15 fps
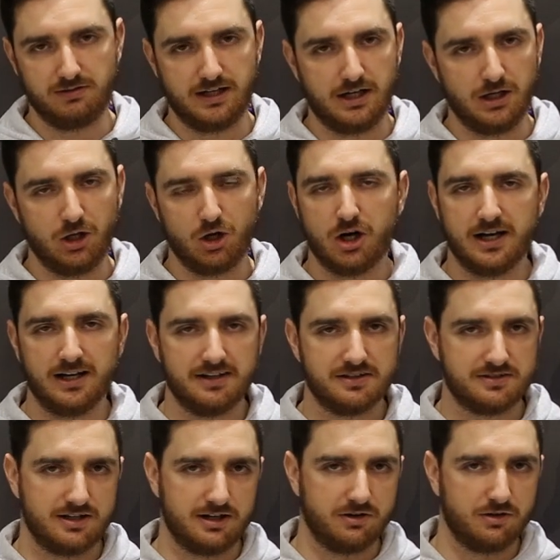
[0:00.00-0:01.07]

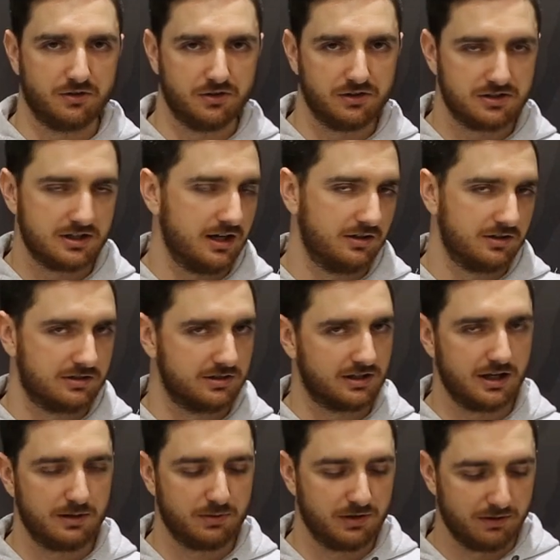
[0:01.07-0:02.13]
eyelets there on the tongue to
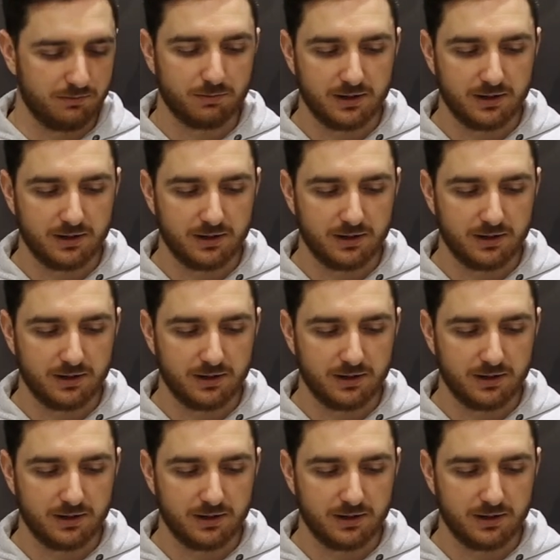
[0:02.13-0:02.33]
keep it in